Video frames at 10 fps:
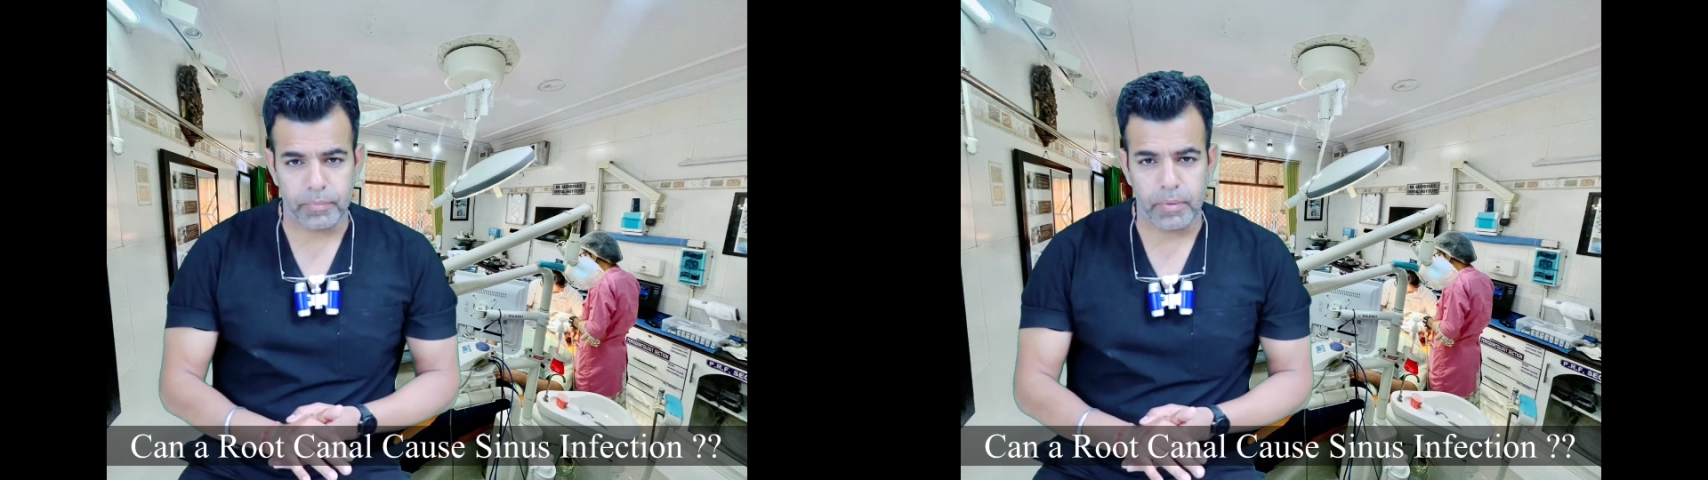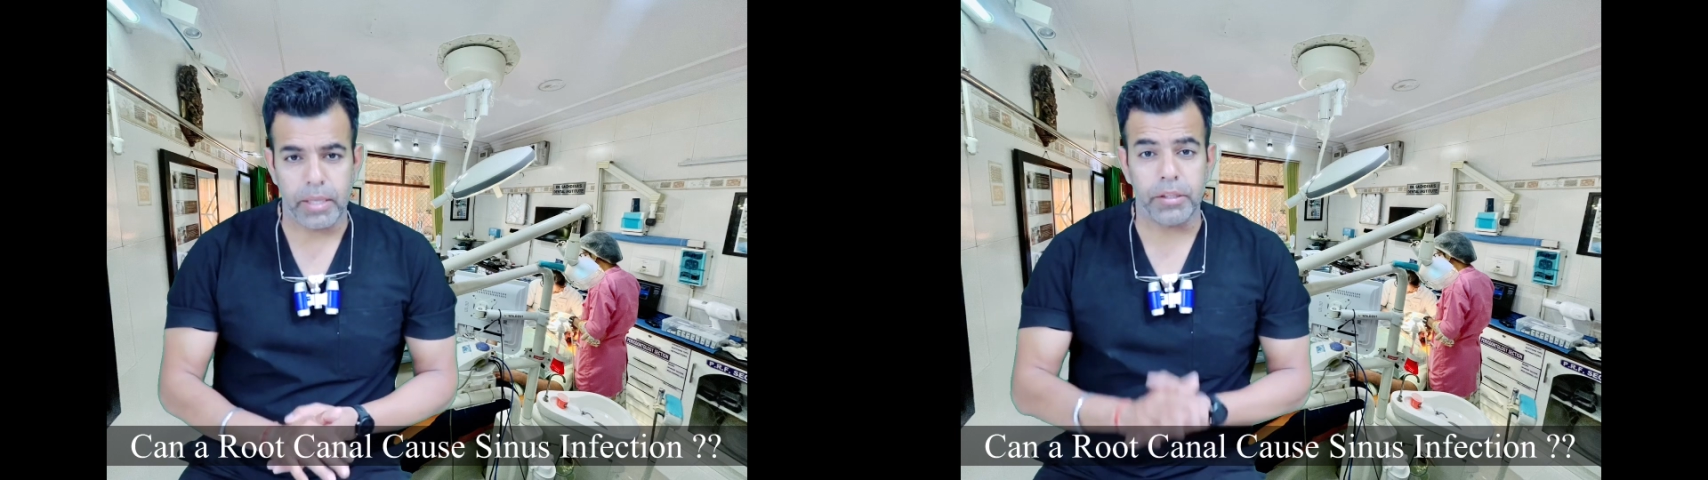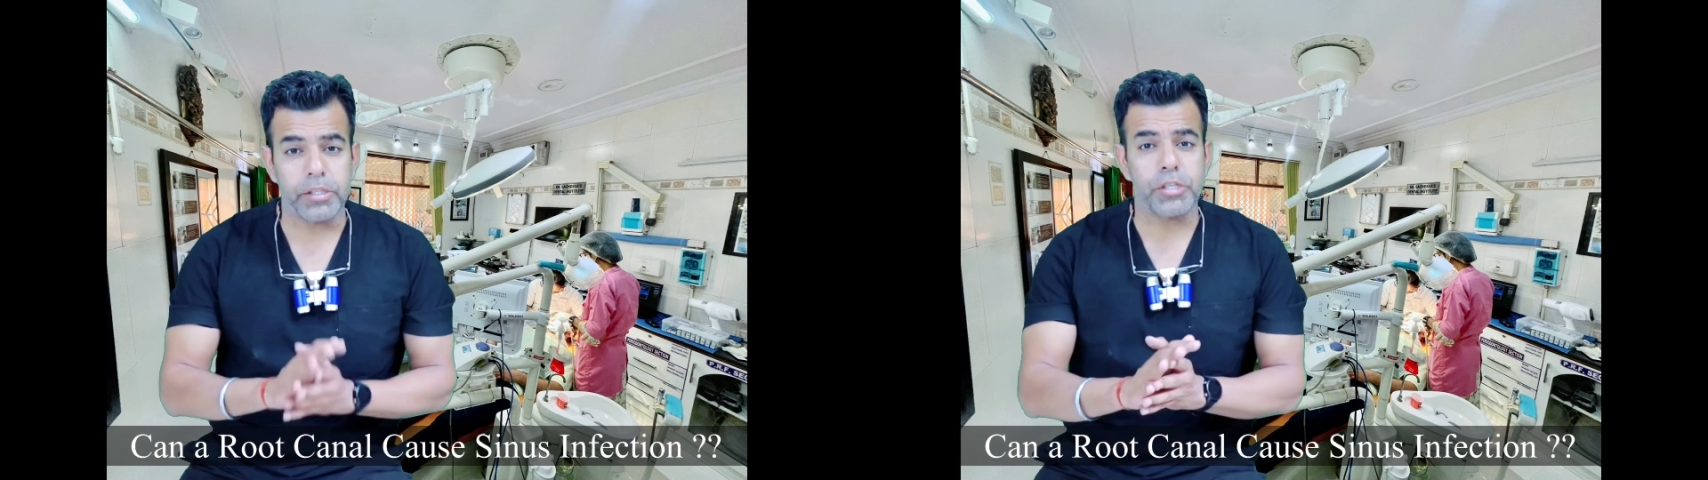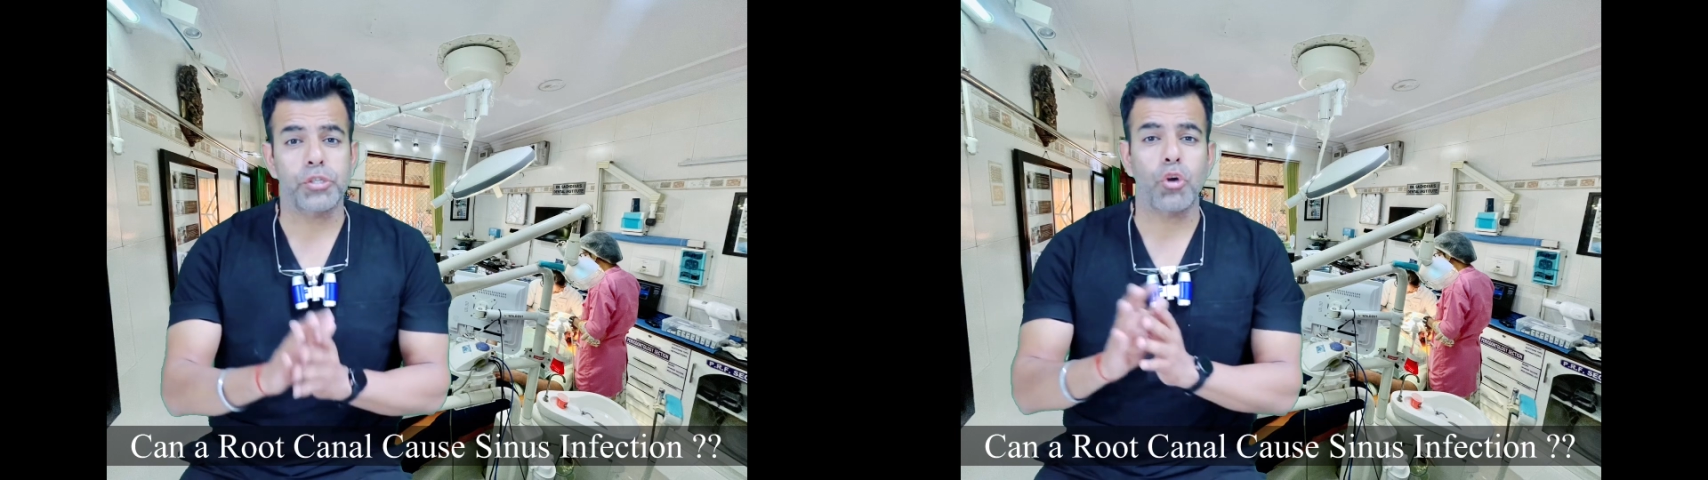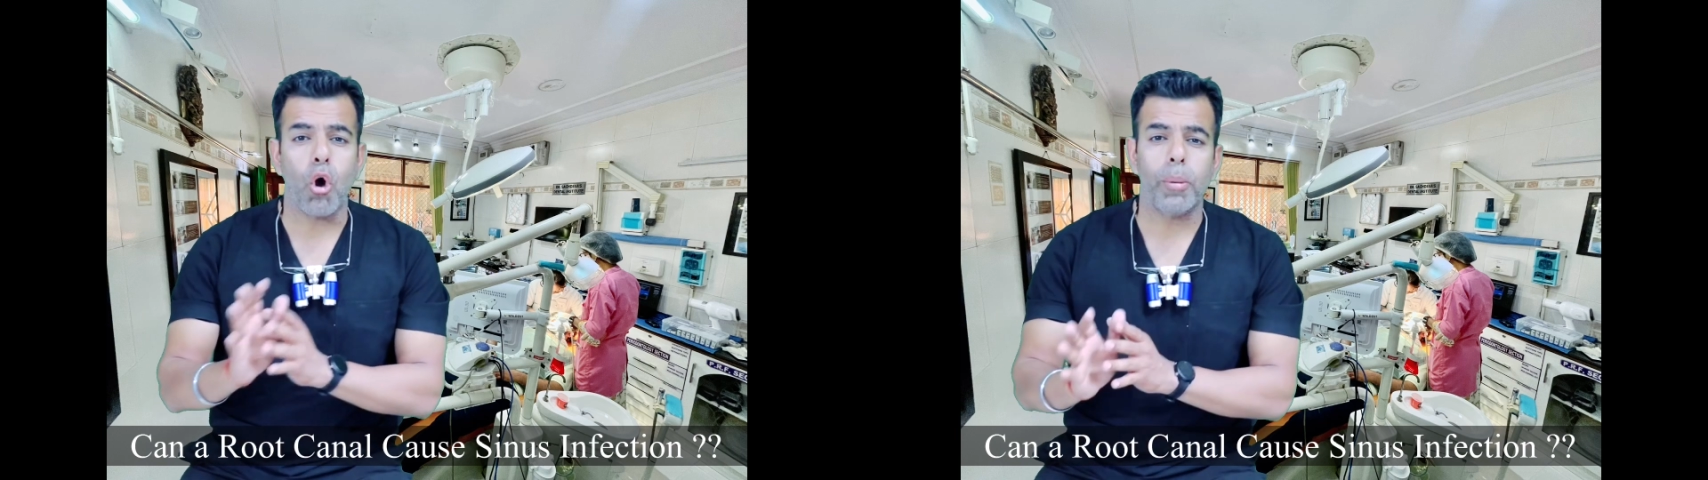and this
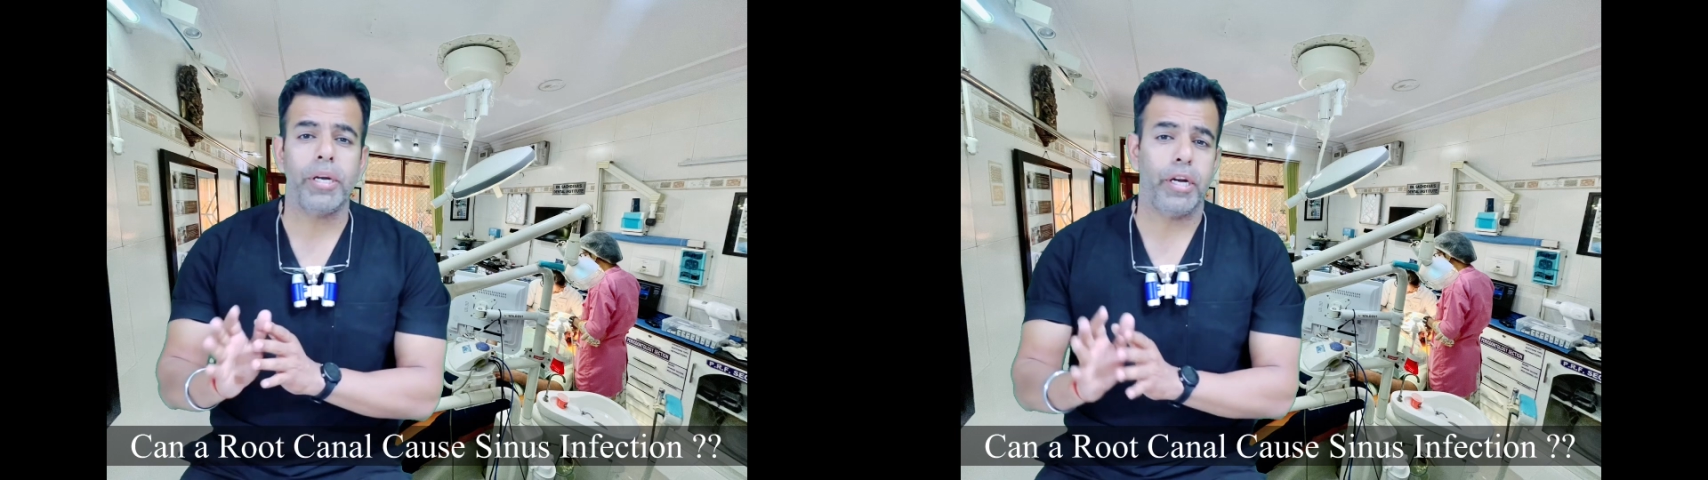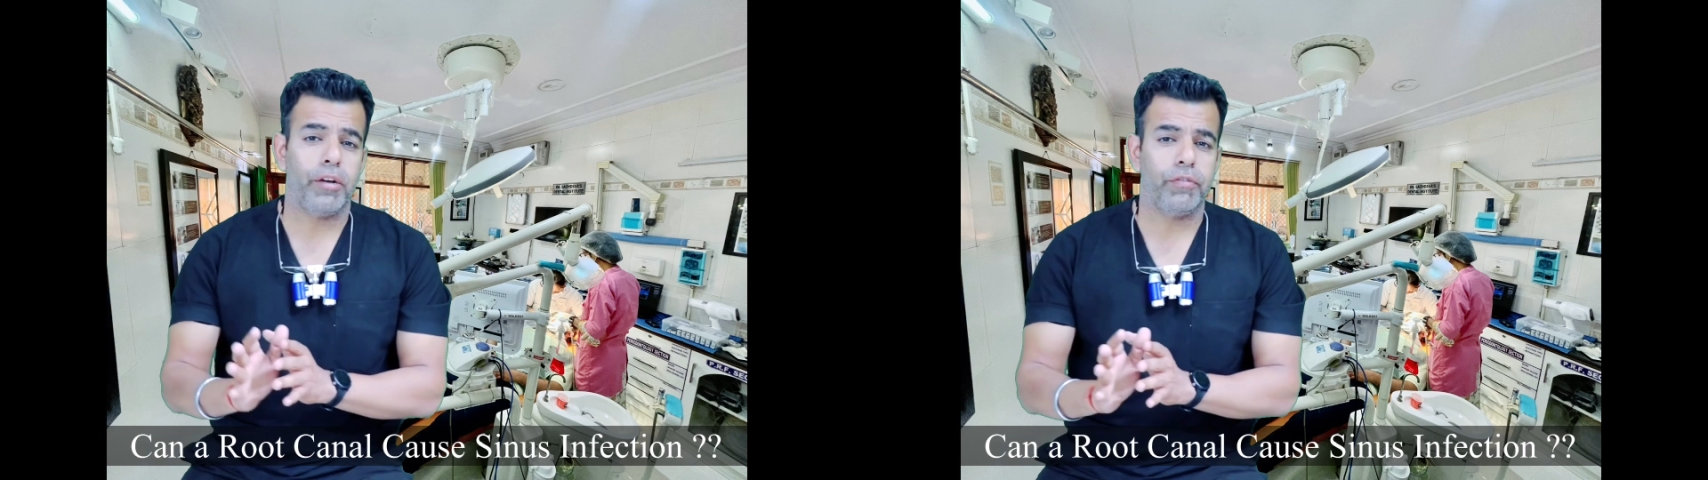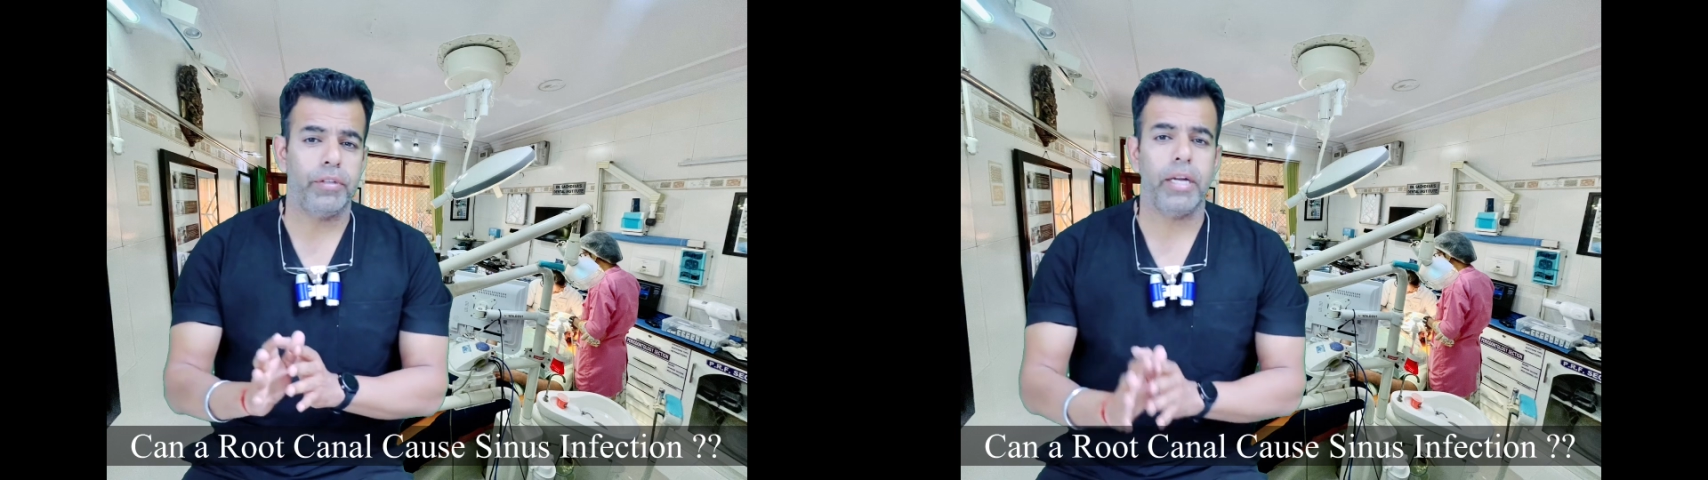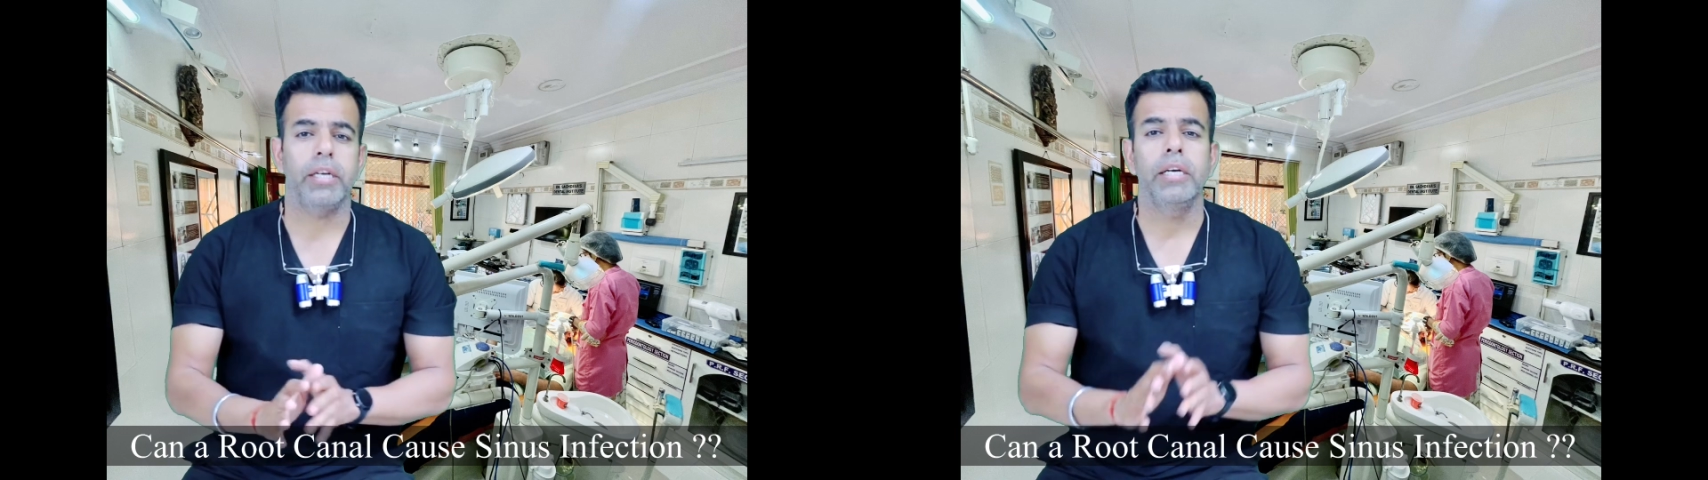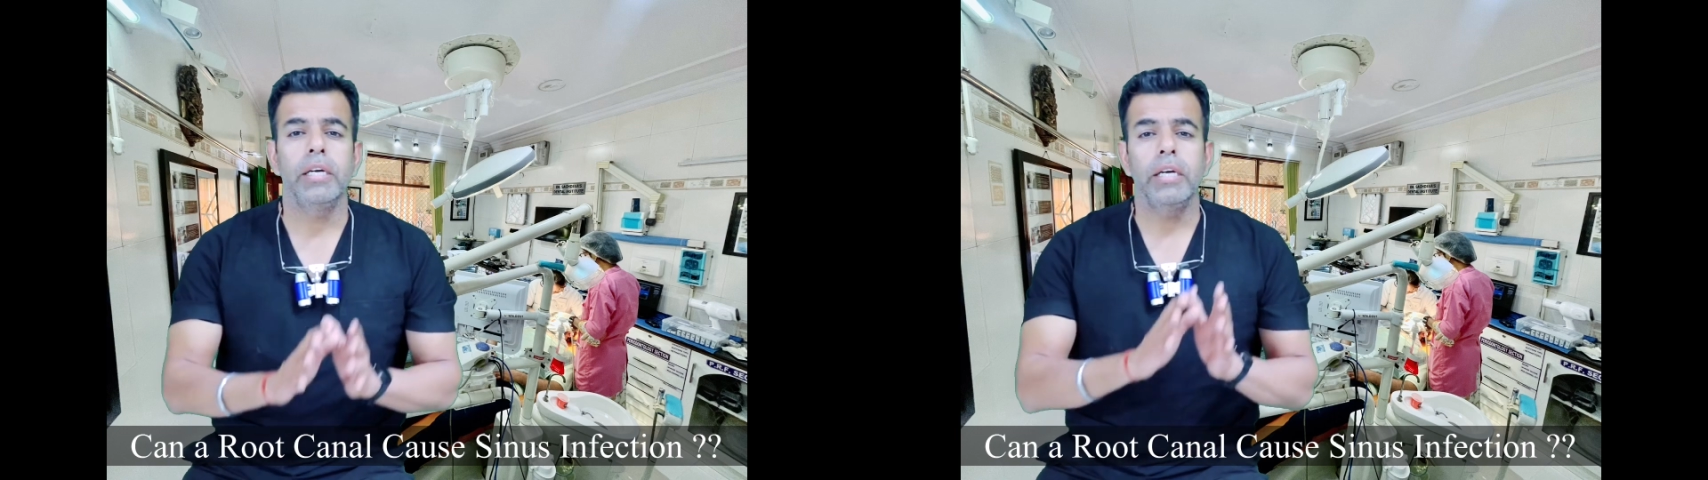is common enough that